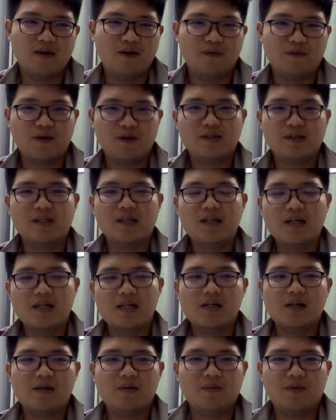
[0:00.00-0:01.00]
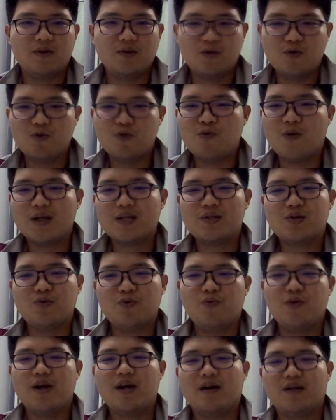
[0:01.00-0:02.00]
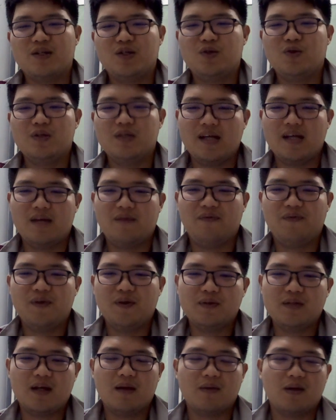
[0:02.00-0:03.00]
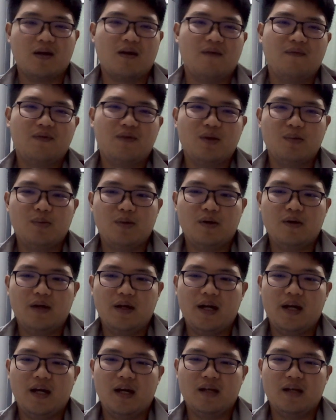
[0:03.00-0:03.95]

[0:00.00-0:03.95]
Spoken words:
Of course, who wants to wear a shoes that feels uncomfortable